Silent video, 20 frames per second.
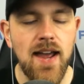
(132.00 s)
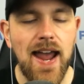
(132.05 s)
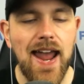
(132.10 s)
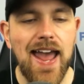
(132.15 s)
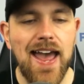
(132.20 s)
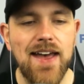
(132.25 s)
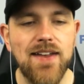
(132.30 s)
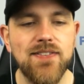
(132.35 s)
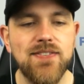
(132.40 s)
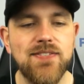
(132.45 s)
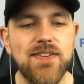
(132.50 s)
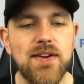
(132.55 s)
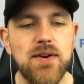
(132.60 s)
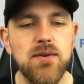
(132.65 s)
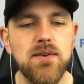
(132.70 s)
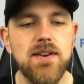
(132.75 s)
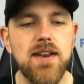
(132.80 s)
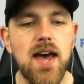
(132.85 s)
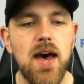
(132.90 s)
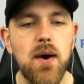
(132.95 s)
As
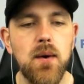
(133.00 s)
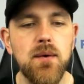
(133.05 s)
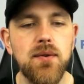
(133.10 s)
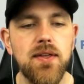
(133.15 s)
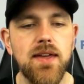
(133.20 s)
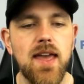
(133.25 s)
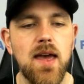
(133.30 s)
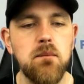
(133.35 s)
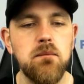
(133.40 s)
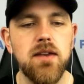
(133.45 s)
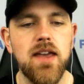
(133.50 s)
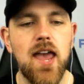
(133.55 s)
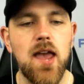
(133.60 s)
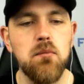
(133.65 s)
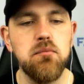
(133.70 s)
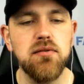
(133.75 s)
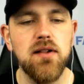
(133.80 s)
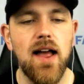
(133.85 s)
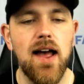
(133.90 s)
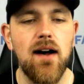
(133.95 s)
you know, the NBA
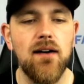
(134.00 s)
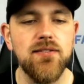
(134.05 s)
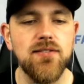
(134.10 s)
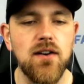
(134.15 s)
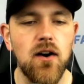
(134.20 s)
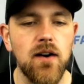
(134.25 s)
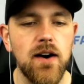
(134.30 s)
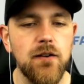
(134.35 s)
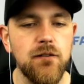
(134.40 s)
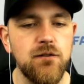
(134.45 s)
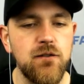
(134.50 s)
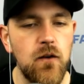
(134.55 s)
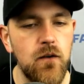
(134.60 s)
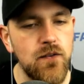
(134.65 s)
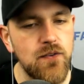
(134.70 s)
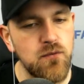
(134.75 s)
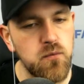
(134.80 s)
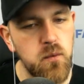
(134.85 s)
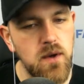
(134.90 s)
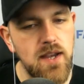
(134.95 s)
playoffs are in
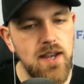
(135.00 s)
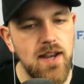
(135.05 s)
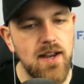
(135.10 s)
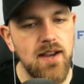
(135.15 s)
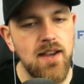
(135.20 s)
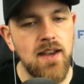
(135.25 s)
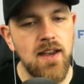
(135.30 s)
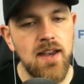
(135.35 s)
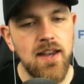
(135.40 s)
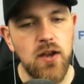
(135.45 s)
full swing.